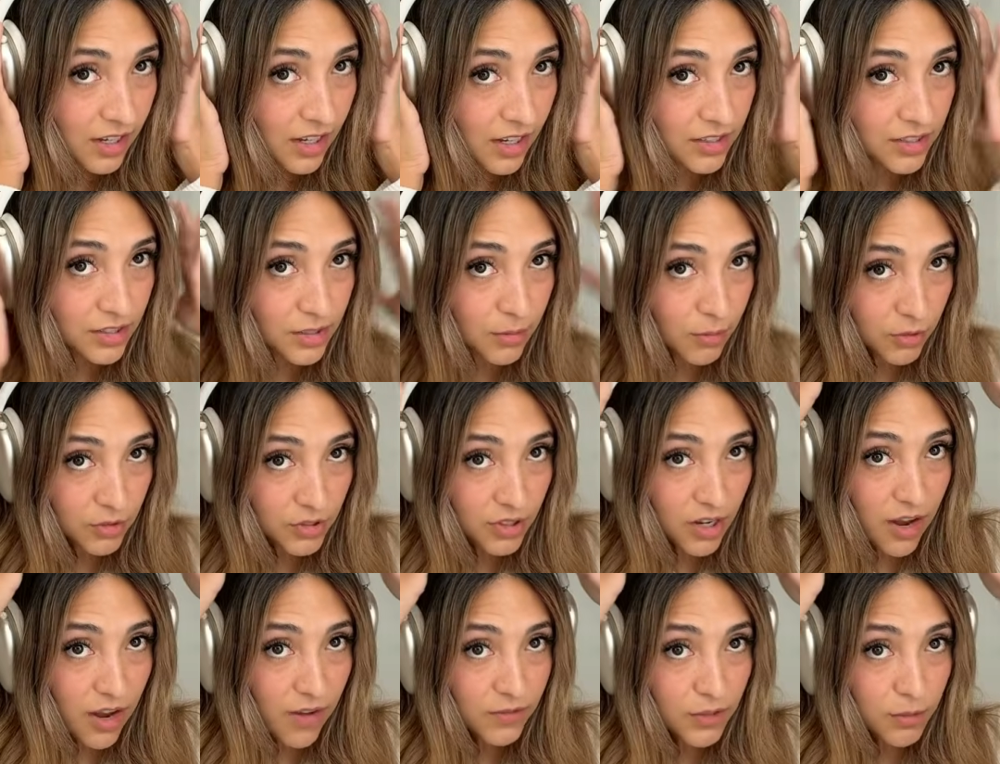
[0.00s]
It's the most
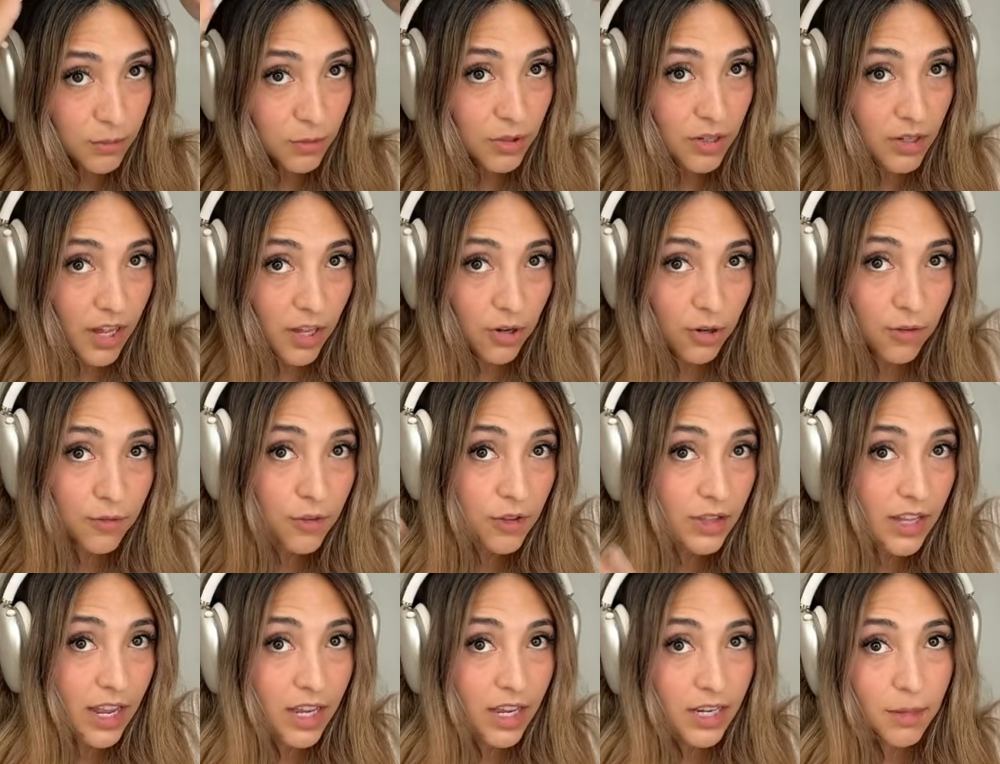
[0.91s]
comfortable. I don't
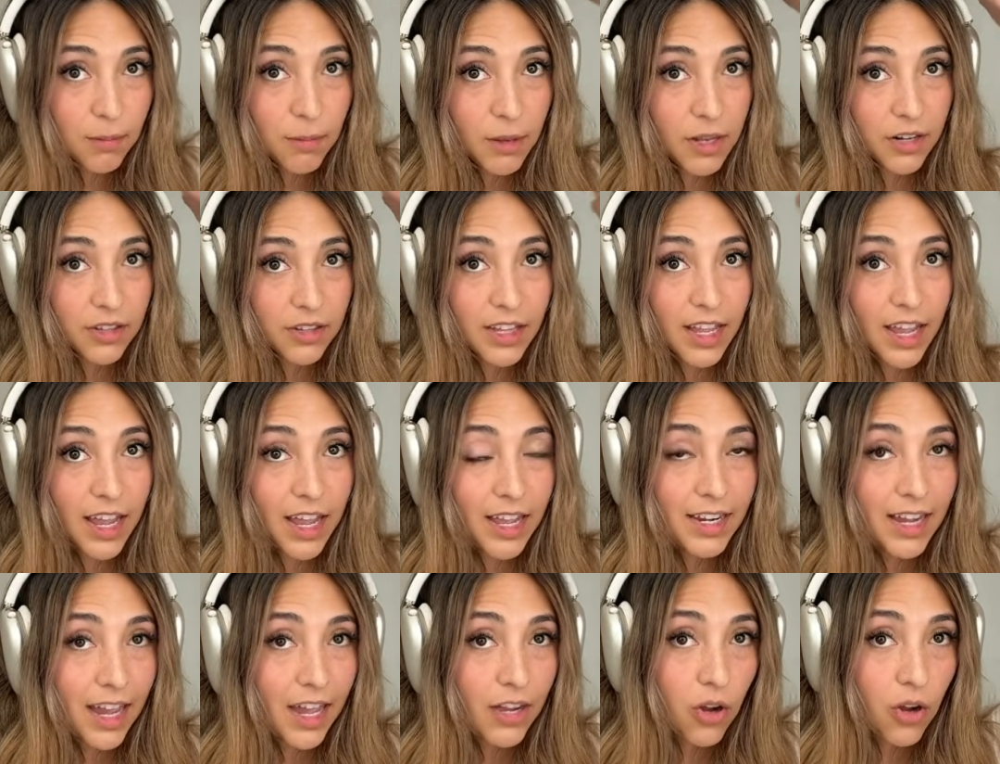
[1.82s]
feel any pain on the
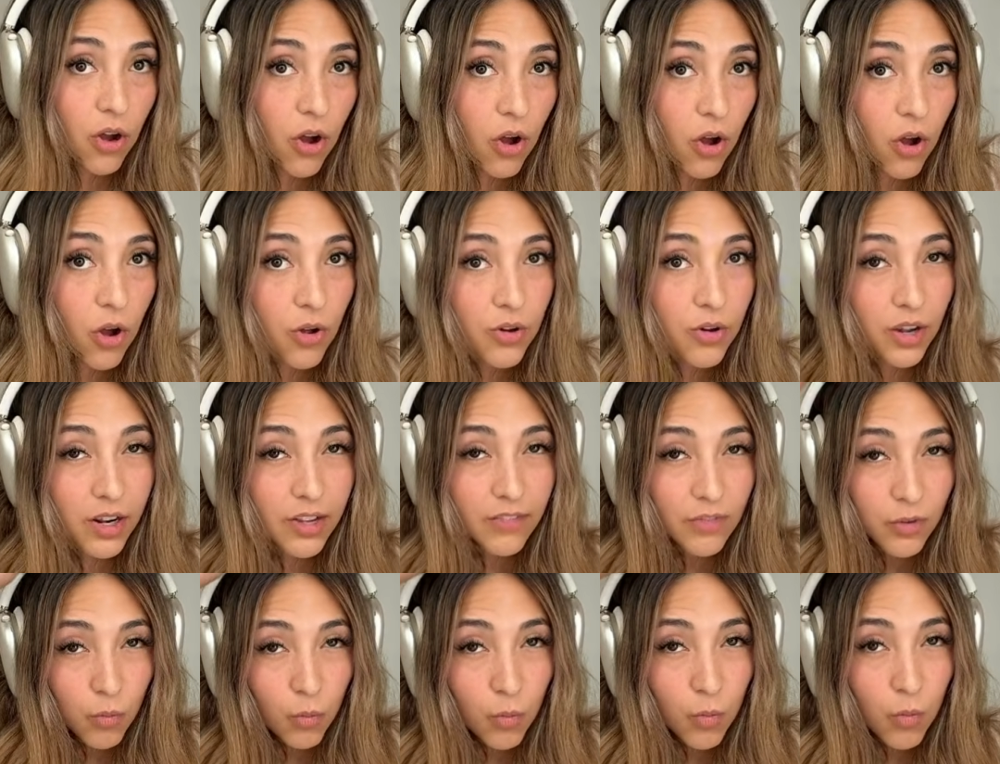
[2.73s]
head at all. Not
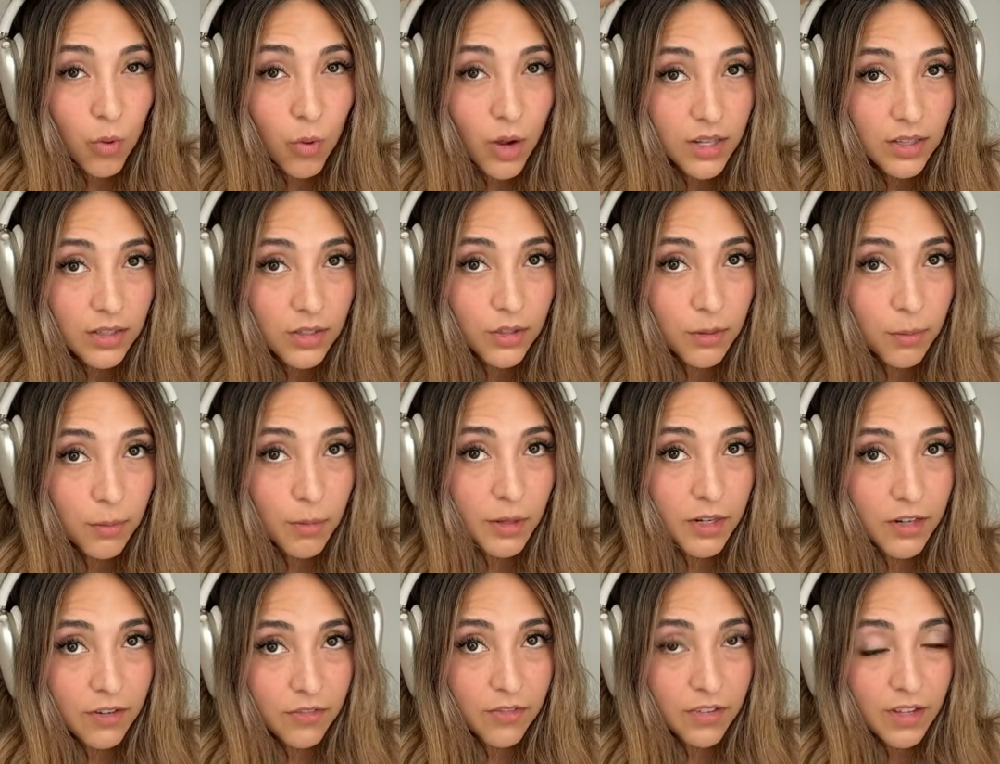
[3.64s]
even one little
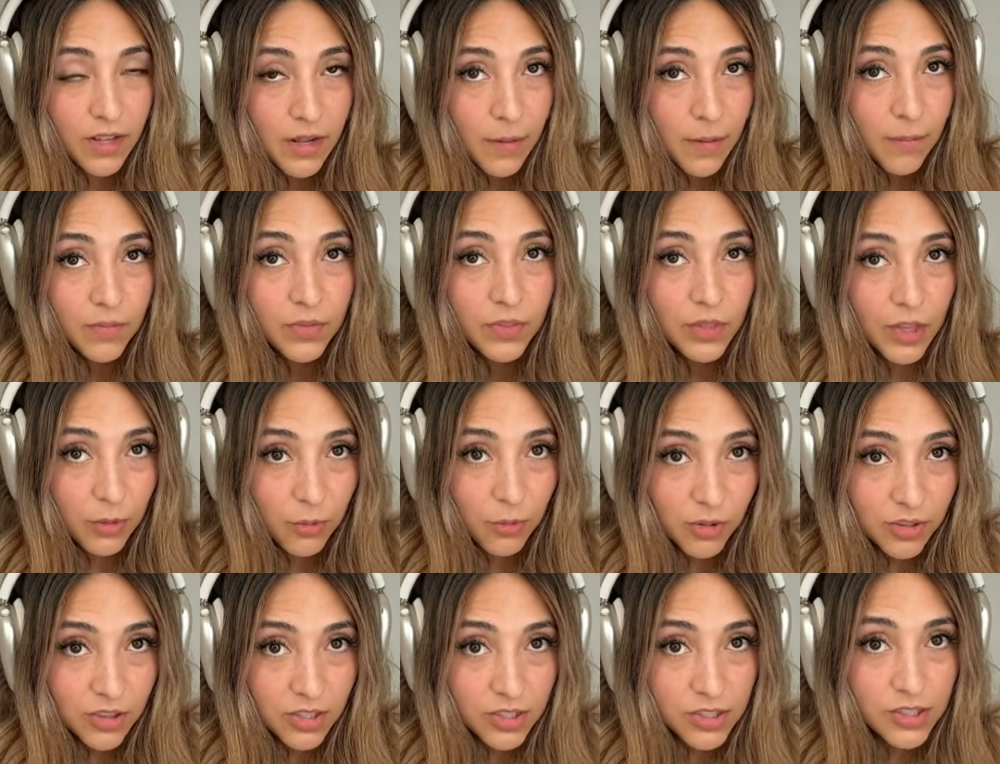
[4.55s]
bit of like
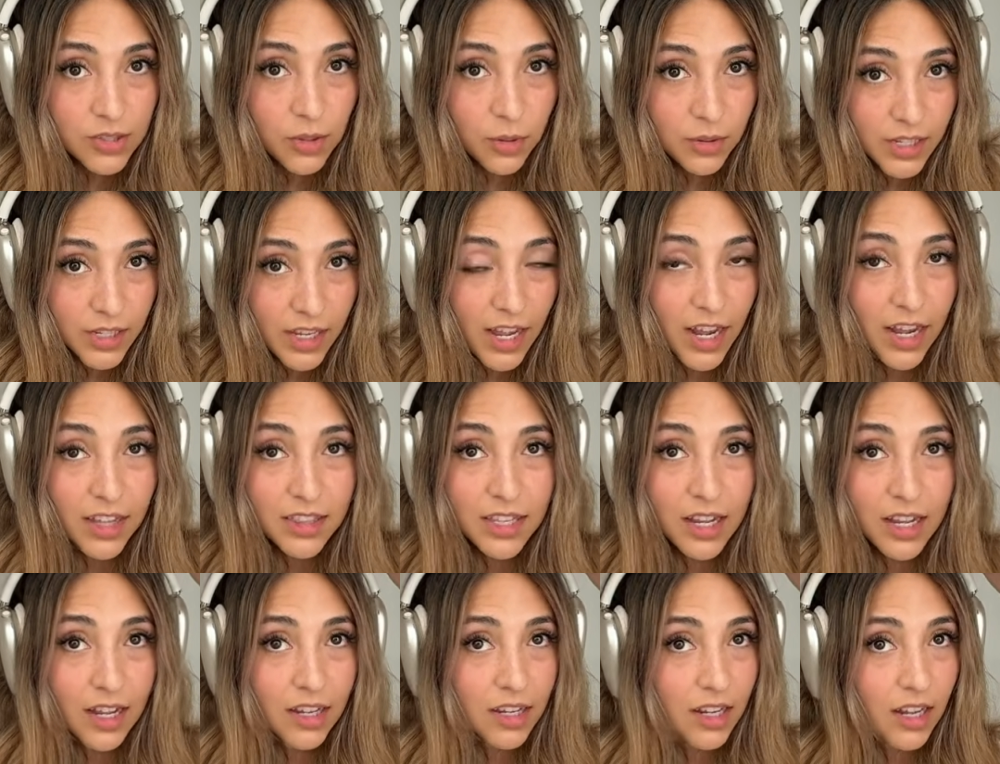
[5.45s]
where the Sony had
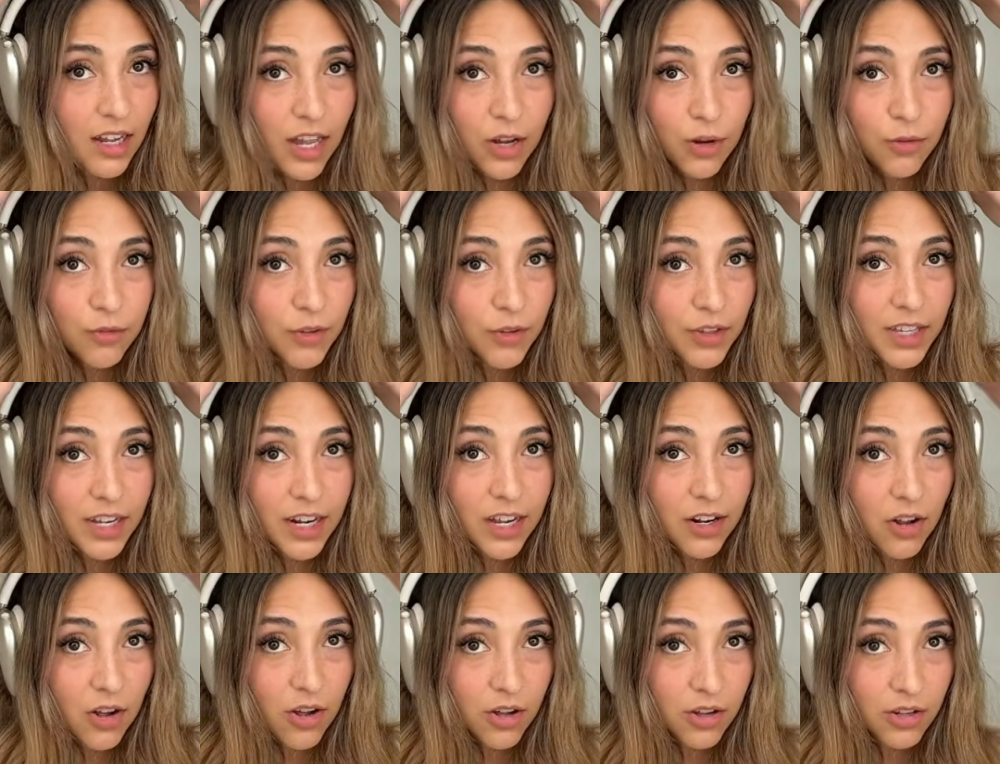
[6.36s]
that. I don't feel that
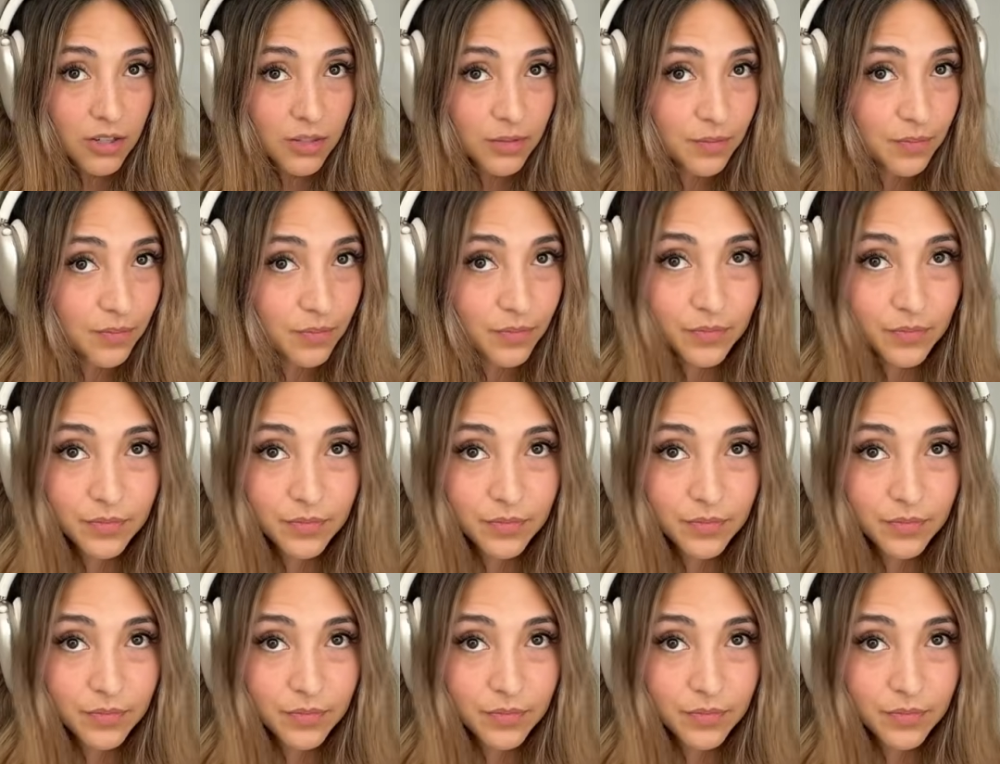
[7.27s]
at all.